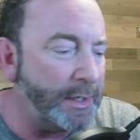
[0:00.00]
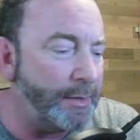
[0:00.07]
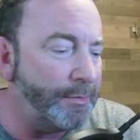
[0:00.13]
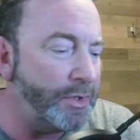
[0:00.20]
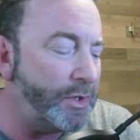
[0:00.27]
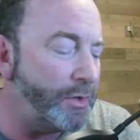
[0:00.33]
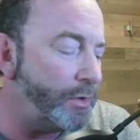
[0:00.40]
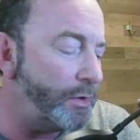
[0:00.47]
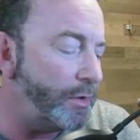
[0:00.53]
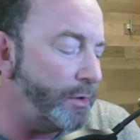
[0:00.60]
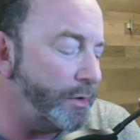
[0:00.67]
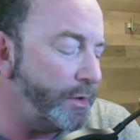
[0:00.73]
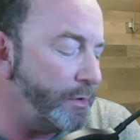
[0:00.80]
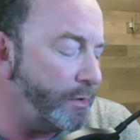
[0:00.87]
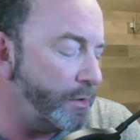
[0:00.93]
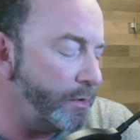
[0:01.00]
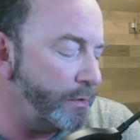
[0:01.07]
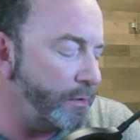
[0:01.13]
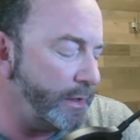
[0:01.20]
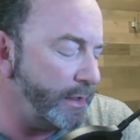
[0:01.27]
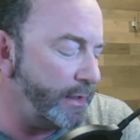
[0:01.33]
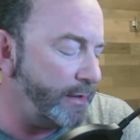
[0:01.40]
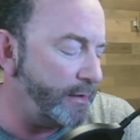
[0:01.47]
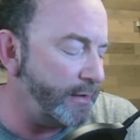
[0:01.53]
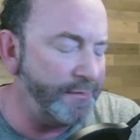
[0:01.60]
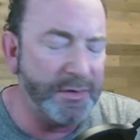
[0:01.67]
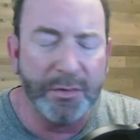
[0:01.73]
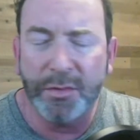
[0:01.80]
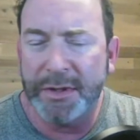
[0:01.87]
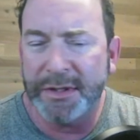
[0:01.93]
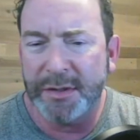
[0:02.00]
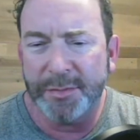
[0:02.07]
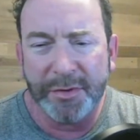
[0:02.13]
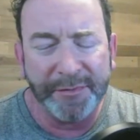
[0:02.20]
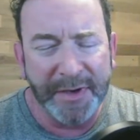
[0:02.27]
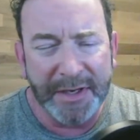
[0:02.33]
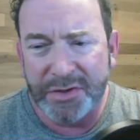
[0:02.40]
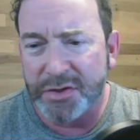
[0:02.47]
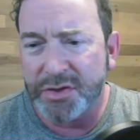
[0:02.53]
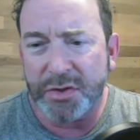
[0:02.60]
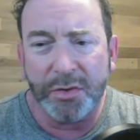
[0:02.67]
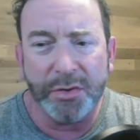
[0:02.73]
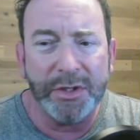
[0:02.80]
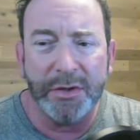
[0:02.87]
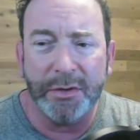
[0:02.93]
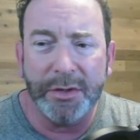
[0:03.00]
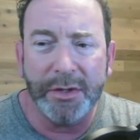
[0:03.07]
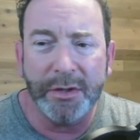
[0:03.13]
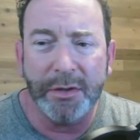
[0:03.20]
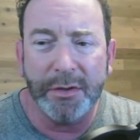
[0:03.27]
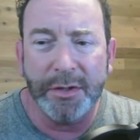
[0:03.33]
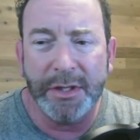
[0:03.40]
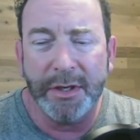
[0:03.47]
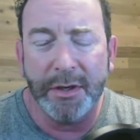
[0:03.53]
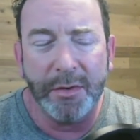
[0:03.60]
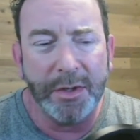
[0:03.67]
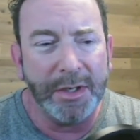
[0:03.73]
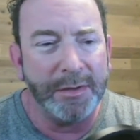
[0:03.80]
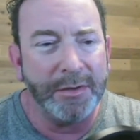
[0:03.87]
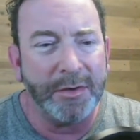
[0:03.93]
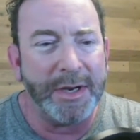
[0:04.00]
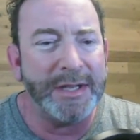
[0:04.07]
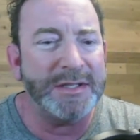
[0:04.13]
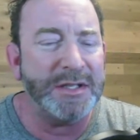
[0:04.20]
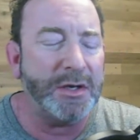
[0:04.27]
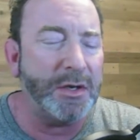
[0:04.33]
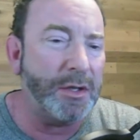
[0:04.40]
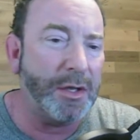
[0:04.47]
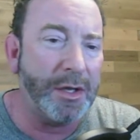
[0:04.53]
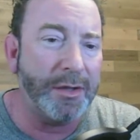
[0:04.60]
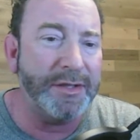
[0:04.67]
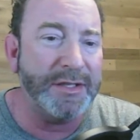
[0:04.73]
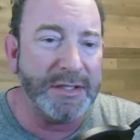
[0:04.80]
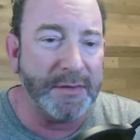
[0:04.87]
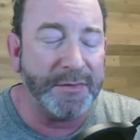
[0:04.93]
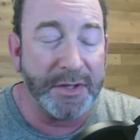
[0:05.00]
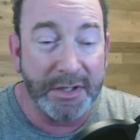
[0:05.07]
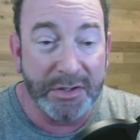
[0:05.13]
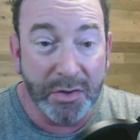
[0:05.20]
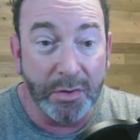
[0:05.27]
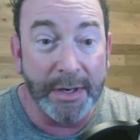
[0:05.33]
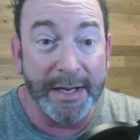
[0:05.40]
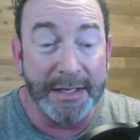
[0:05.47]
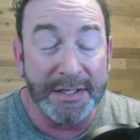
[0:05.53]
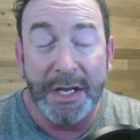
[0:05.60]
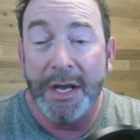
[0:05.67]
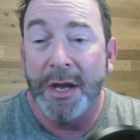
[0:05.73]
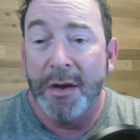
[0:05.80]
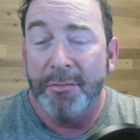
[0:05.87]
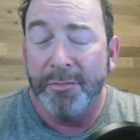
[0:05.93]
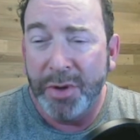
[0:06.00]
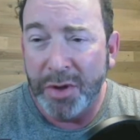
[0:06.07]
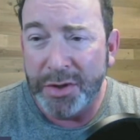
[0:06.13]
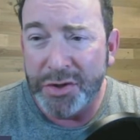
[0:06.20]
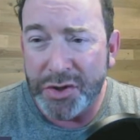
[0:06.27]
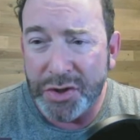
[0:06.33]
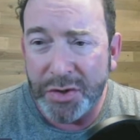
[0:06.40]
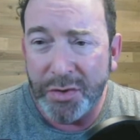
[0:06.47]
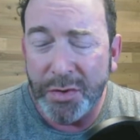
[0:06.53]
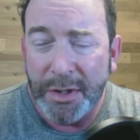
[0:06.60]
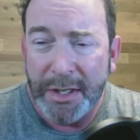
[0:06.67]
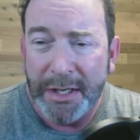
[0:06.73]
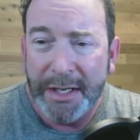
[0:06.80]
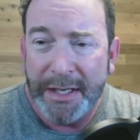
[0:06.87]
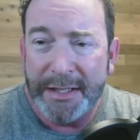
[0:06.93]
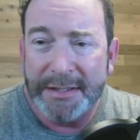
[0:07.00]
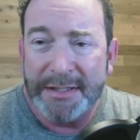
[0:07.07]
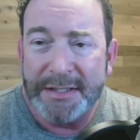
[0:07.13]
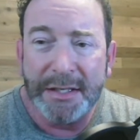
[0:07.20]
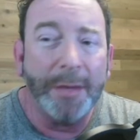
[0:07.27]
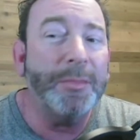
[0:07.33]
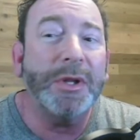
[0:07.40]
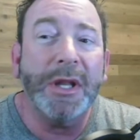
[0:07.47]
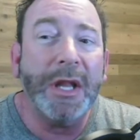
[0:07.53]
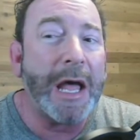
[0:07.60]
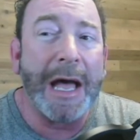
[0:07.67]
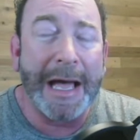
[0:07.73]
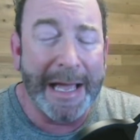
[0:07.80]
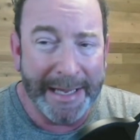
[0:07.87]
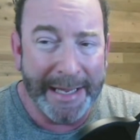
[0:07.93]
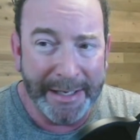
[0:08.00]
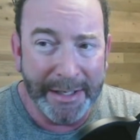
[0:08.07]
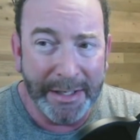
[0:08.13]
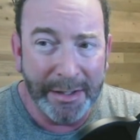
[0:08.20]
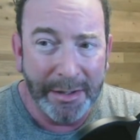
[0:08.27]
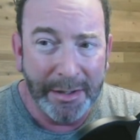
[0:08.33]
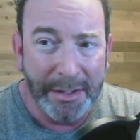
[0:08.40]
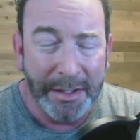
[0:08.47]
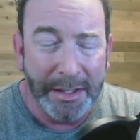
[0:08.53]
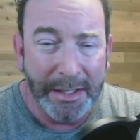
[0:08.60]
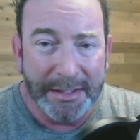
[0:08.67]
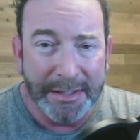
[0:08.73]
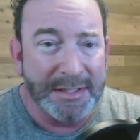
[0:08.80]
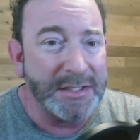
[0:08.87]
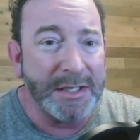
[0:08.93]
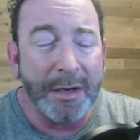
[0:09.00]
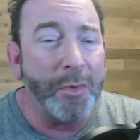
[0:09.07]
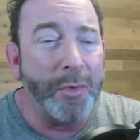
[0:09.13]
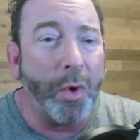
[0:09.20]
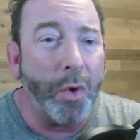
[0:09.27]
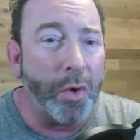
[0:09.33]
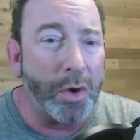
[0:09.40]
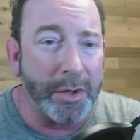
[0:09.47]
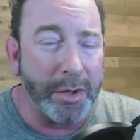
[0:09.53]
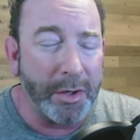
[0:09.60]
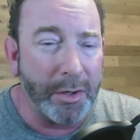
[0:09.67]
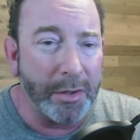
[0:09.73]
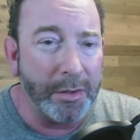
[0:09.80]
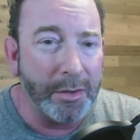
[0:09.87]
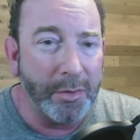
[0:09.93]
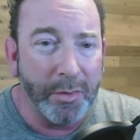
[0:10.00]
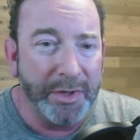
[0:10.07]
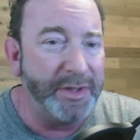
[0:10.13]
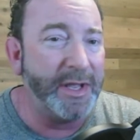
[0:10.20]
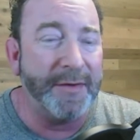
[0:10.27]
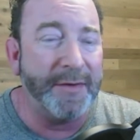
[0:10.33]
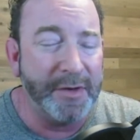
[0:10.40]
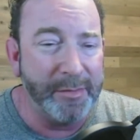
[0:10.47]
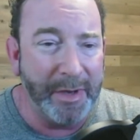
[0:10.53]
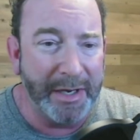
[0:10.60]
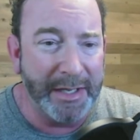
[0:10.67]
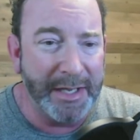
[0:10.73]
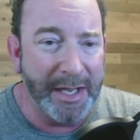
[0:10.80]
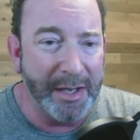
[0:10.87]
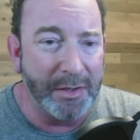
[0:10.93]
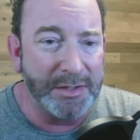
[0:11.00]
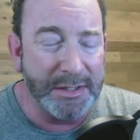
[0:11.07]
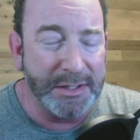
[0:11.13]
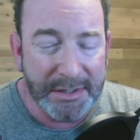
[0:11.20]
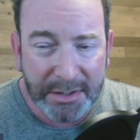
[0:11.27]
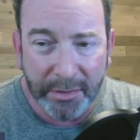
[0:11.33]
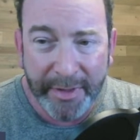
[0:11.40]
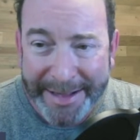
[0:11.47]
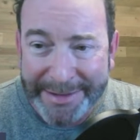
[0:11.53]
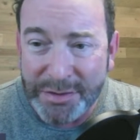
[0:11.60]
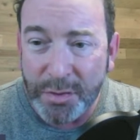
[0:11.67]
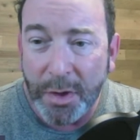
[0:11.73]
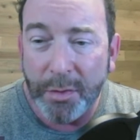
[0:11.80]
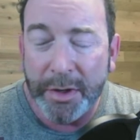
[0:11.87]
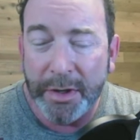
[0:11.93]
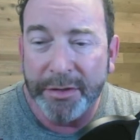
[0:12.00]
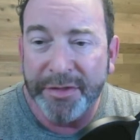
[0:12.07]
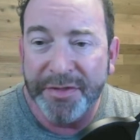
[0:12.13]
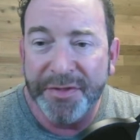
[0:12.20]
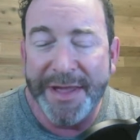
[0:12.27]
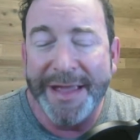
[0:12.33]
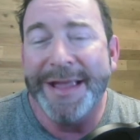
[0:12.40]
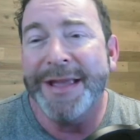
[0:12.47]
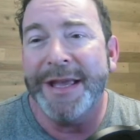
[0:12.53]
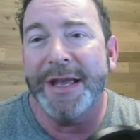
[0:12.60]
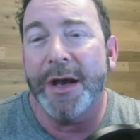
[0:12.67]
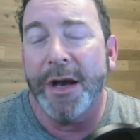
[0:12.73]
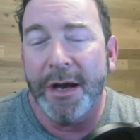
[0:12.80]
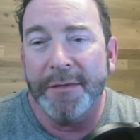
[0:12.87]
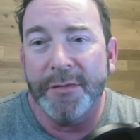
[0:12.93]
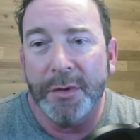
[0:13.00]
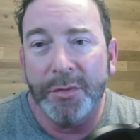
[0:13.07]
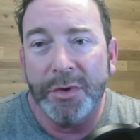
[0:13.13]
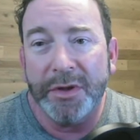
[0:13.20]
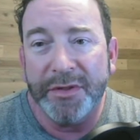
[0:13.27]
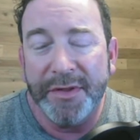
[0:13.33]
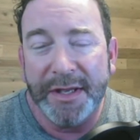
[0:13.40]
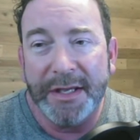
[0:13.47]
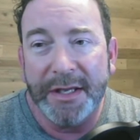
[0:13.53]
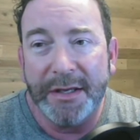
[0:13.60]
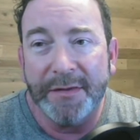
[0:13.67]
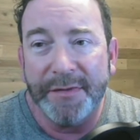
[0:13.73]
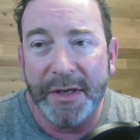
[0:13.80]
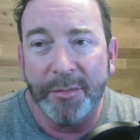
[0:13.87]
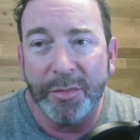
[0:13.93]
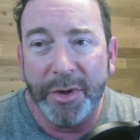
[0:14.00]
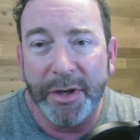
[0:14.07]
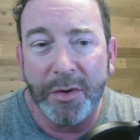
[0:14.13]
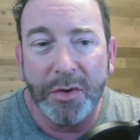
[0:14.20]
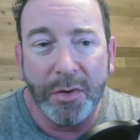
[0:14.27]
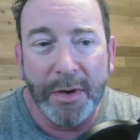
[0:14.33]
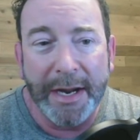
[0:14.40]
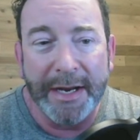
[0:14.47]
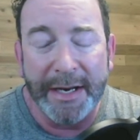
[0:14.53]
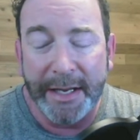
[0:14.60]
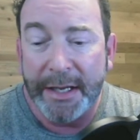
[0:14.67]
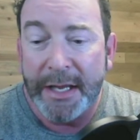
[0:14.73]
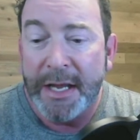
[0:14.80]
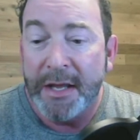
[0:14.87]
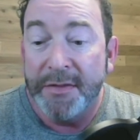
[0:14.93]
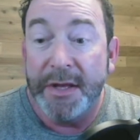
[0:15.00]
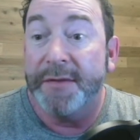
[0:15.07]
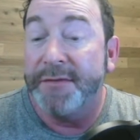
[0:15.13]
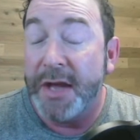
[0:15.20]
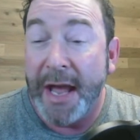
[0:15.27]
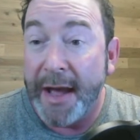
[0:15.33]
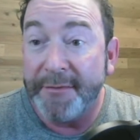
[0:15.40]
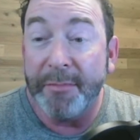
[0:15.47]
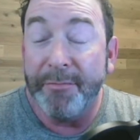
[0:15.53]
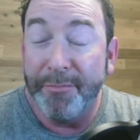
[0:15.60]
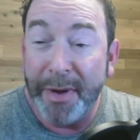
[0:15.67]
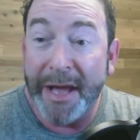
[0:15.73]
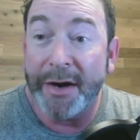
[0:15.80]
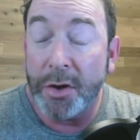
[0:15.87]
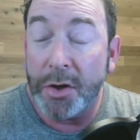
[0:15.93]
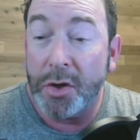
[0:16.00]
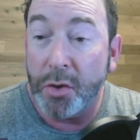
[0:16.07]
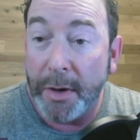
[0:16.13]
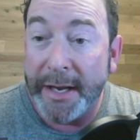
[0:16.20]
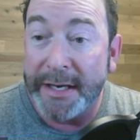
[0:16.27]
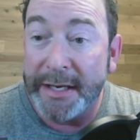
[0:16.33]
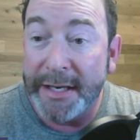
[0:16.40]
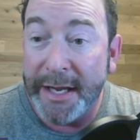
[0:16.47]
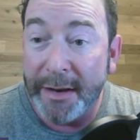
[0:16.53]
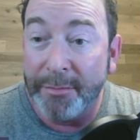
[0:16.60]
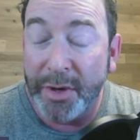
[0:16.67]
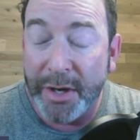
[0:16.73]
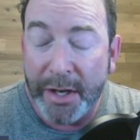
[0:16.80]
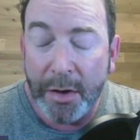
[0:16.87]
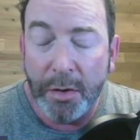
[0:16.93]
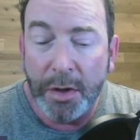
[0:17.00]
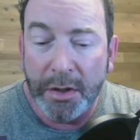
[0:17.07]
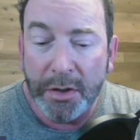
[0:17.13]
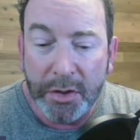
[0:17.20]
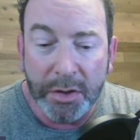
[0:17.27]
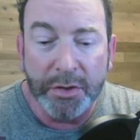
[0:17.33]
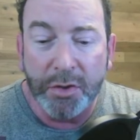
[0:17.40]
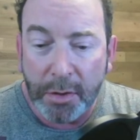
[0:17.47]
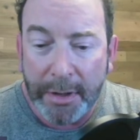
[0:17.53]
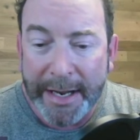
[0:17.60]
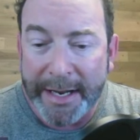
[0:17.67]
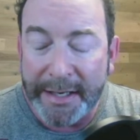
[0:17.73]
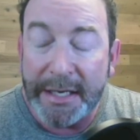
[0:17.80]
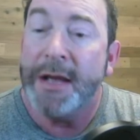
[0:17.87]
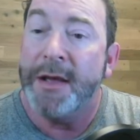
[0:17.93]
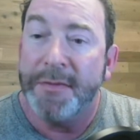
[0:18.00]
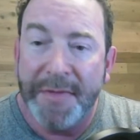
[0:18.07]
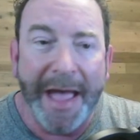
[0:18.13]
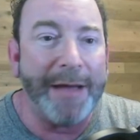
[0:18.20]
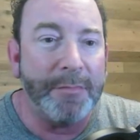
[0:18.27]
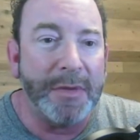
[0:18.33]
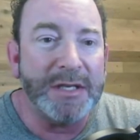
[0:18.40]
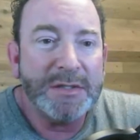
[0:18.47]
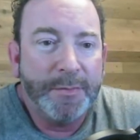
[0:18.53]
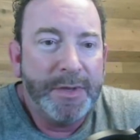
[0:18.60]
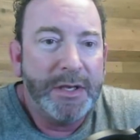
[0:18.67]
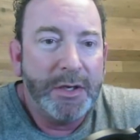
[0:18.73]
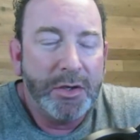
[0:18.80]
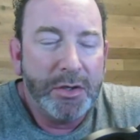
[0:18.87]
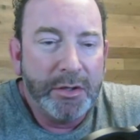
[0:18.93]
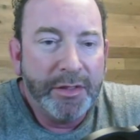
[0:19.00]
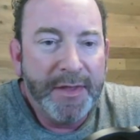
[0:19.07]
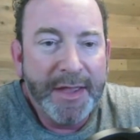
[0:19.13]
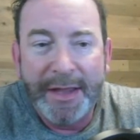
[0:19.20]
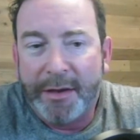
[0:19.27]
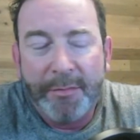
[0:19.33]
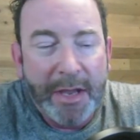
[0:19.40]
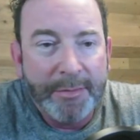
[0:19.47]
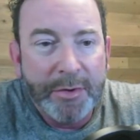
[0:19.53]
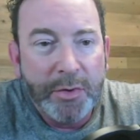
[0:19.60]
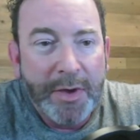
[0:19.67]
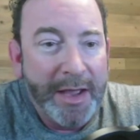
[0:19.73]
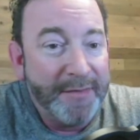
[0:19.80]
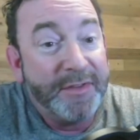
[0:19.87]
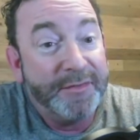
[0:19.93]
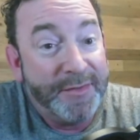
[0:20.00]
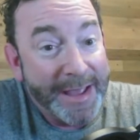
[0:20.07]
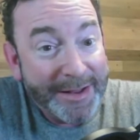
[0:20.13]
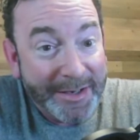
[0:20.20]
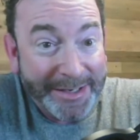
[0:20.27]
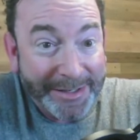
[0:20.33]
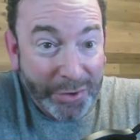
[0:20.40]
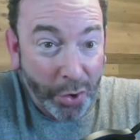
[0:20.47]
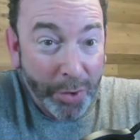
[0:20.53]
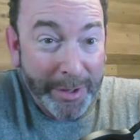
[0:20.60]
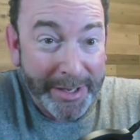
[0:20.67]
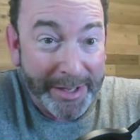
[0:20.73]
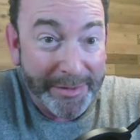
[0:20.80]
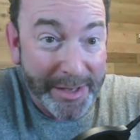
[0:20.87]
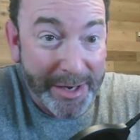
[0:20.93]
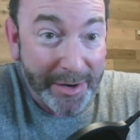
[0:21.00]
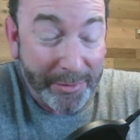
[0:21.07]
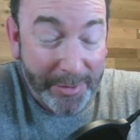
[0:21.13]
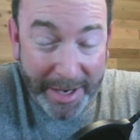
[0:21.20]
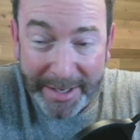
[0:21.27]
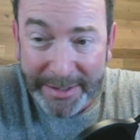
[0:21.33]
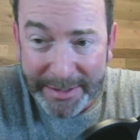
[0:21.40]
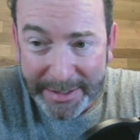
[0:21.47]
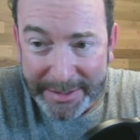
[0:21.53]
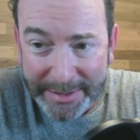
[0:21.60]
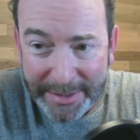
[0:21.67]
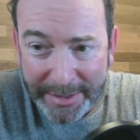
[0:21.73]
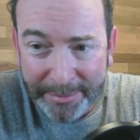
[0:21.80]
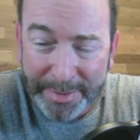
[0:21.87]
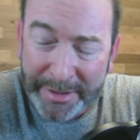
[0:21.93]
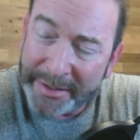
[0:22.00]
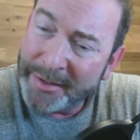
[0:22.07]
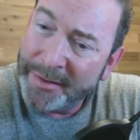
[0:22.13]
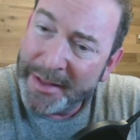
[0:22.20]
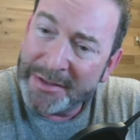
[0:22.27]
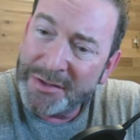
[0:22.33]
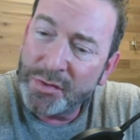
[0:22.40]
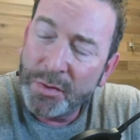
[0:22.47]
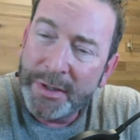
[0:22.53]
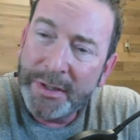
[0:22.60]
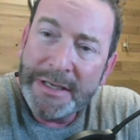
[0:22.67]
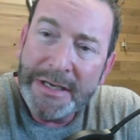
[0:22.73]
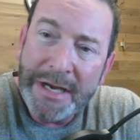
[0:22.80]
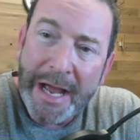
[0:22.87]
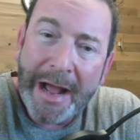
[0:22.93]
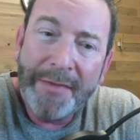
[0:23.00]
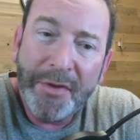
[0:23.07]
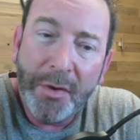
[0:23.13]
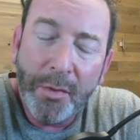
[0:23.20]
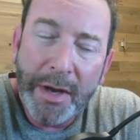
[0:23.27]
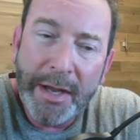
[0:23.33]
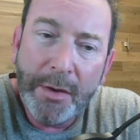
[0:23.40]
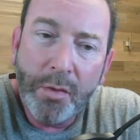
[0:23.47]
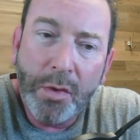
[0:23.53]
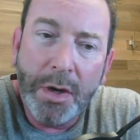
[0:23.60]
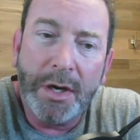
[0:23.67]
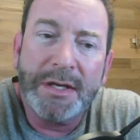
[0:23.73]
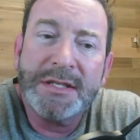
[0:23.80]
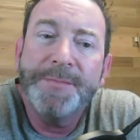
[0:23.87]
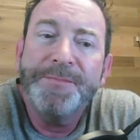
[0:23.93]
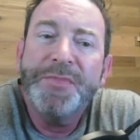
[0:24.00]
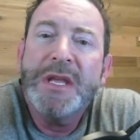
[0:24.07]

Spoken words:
your if you went to professional school, your grades and all these different things. Grades put you in some line, in some order with everybody else. And so that's what we're thinking of when we're thinking of embryo grading, that if you have a better graded embryo, a good grade, that must be a good thing. Maybe you have the valedictorian there, right? And but that's really not the way it works.